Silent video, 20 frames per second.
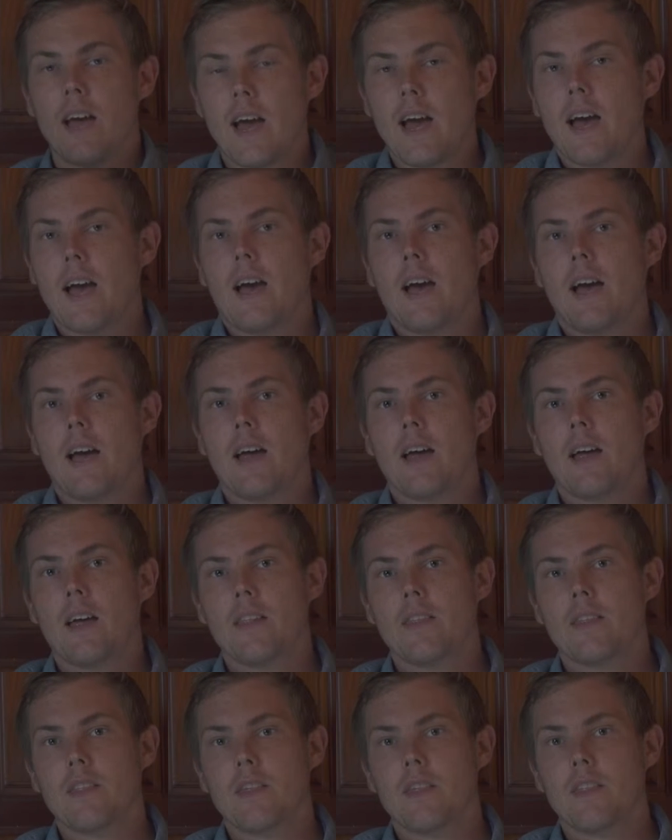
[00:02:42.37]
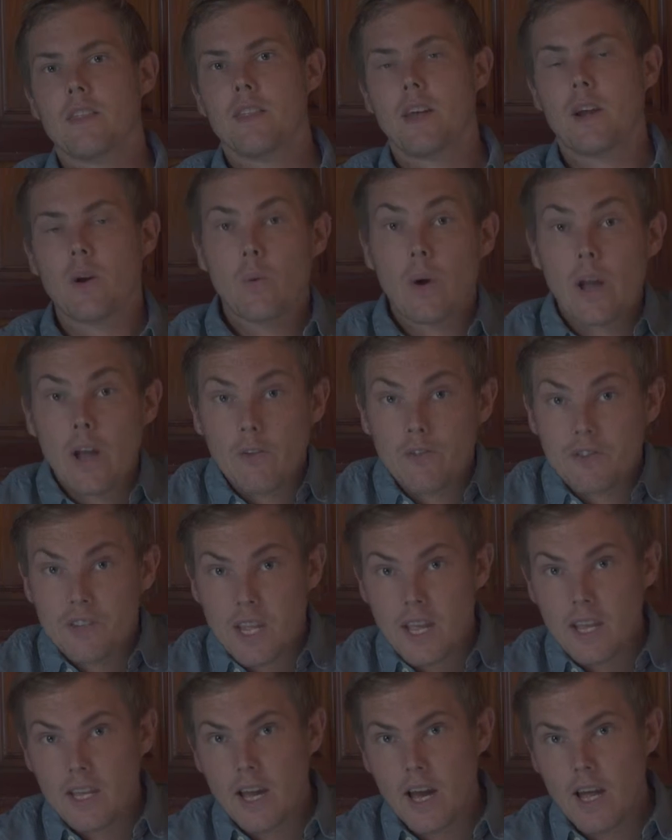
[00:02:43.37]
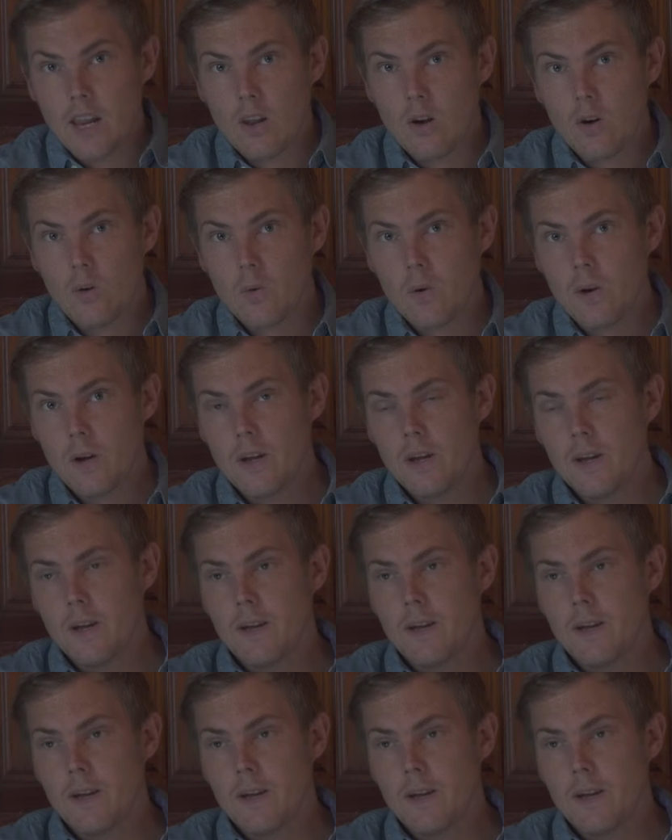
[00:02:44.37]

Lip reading: their way of saying hello,